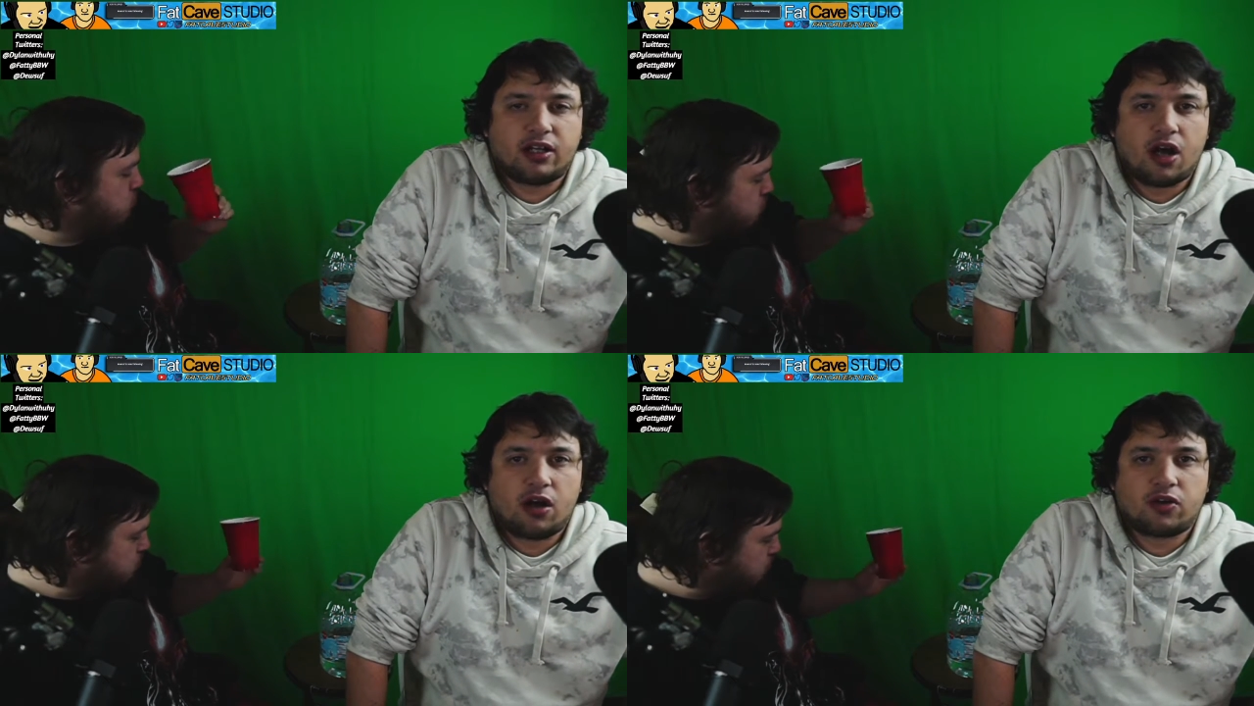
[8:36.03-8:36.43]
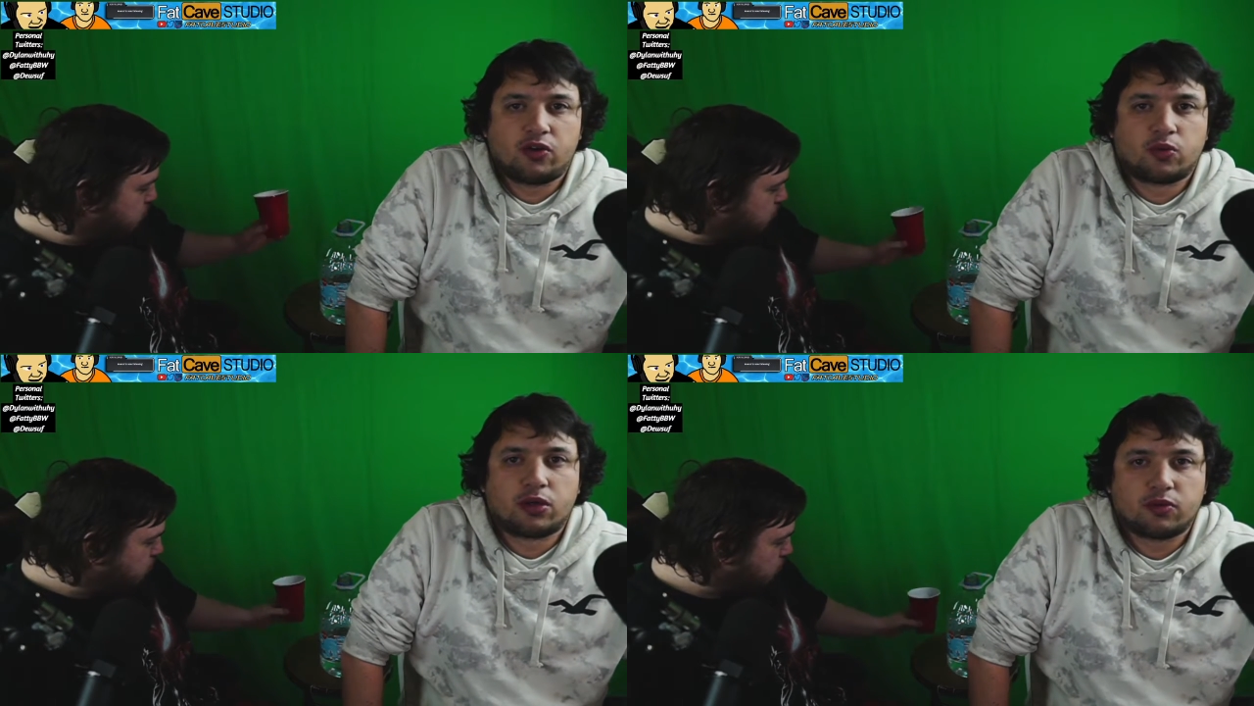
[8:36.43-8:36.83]
Speaker 1: I could conquer
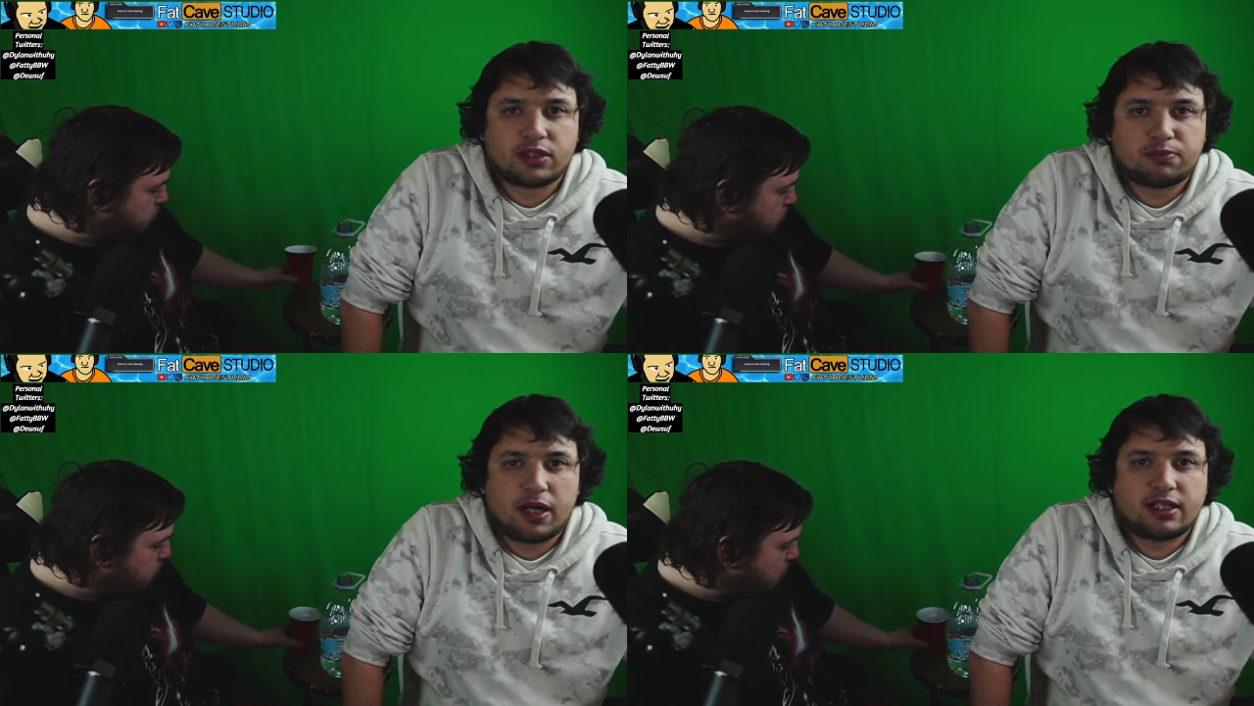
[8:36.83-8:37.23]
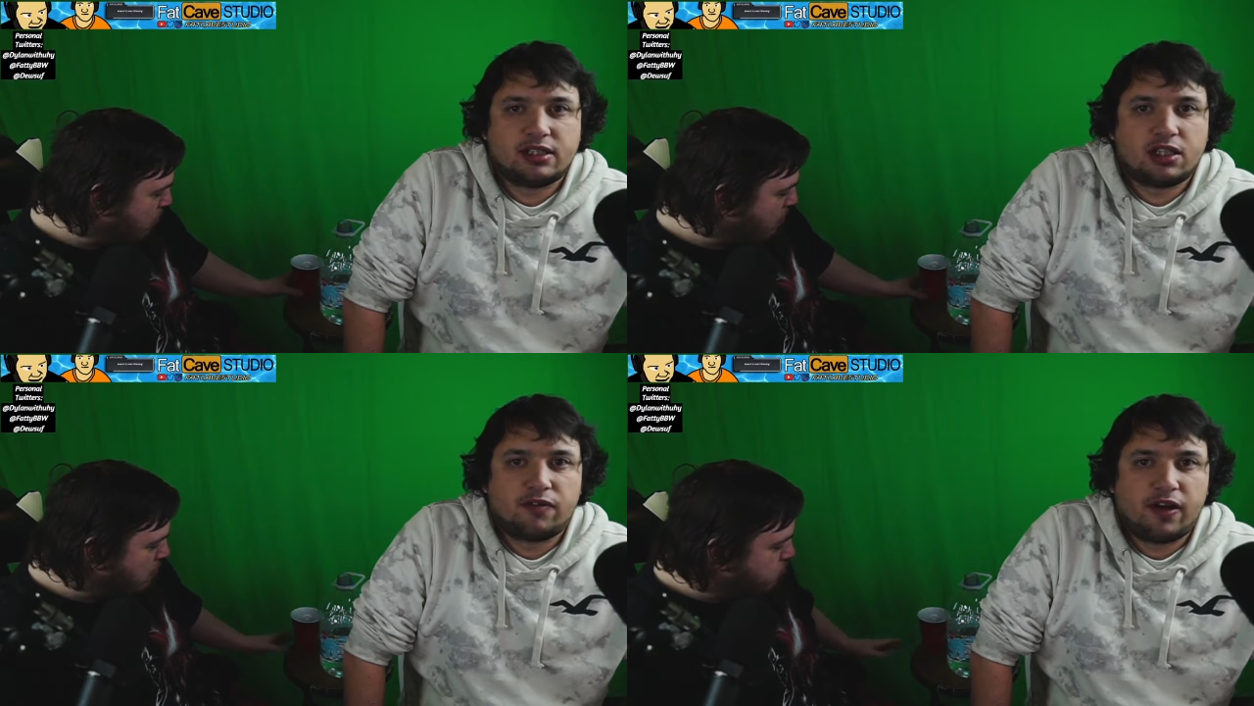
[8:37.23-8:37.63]
the world with spicy
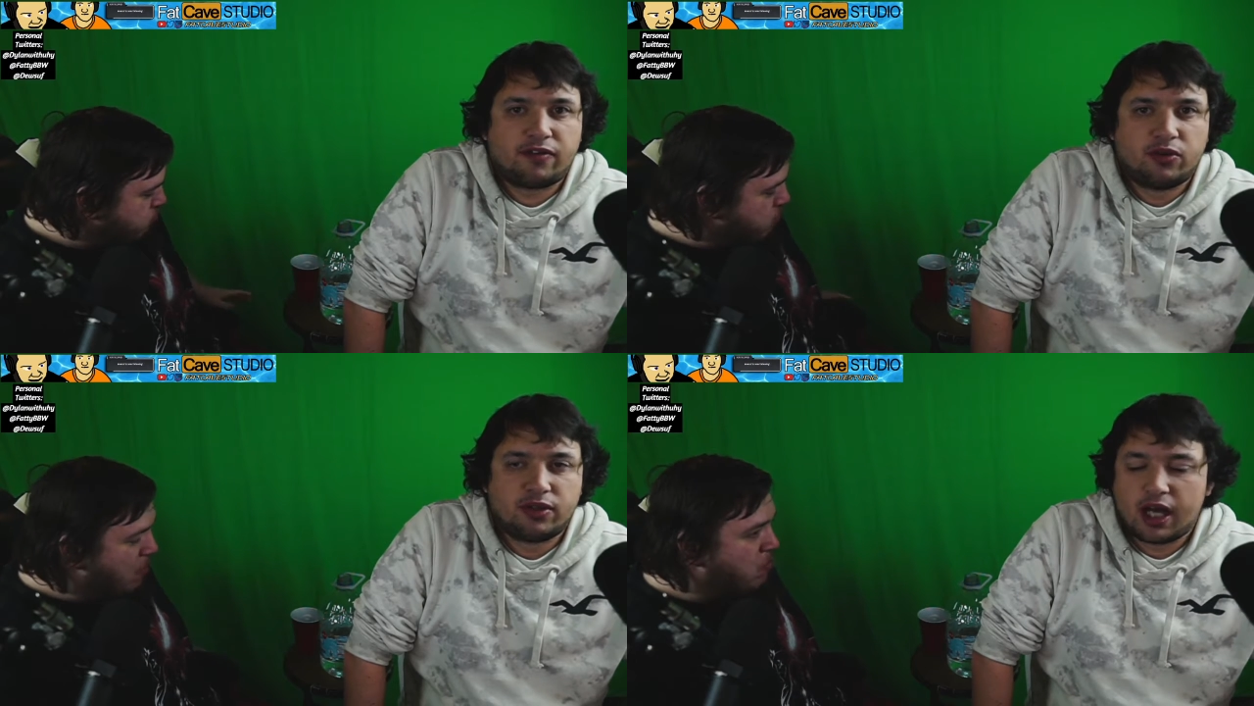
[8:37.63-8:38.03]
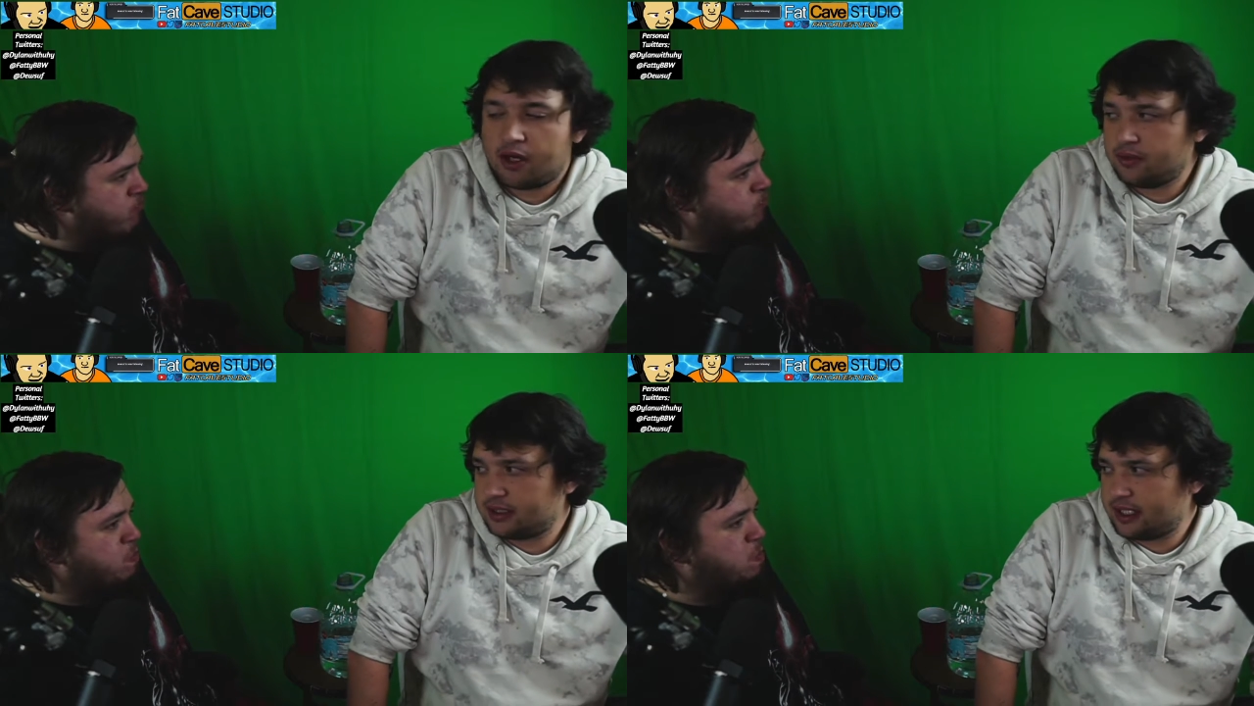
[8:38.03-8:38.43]
stuff after doing the hot
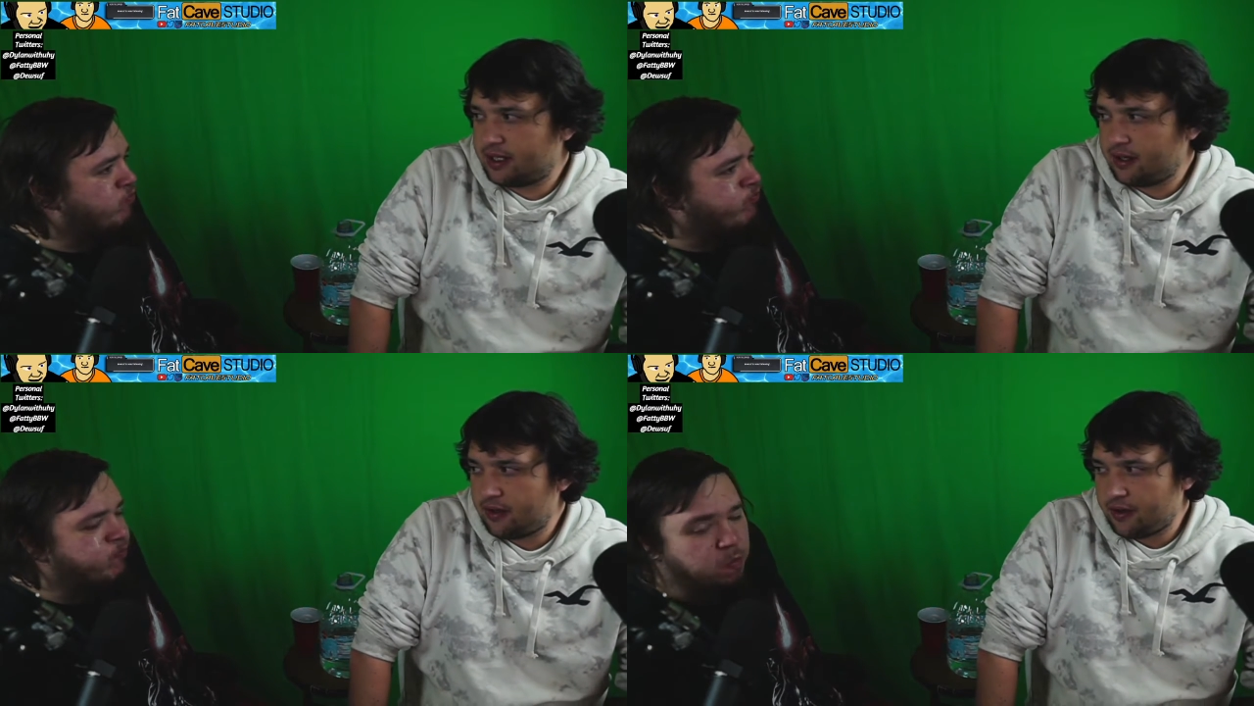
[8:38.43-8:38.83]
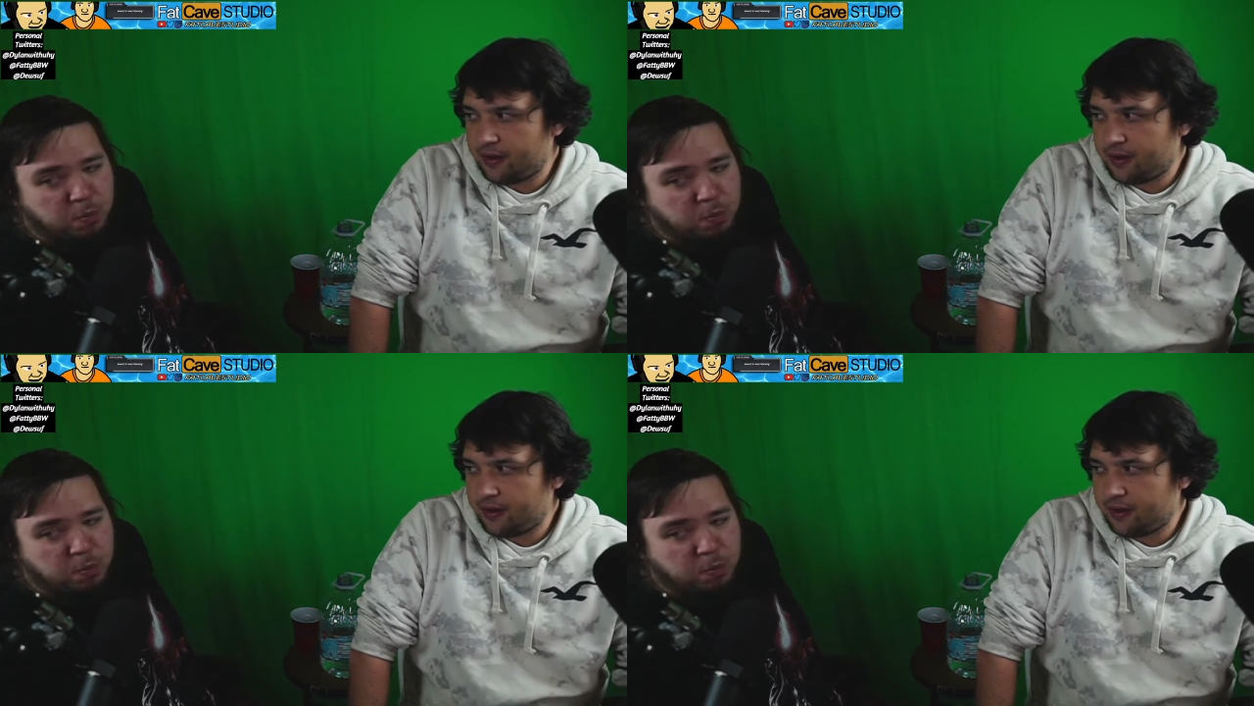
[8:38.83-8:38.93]
ones thing.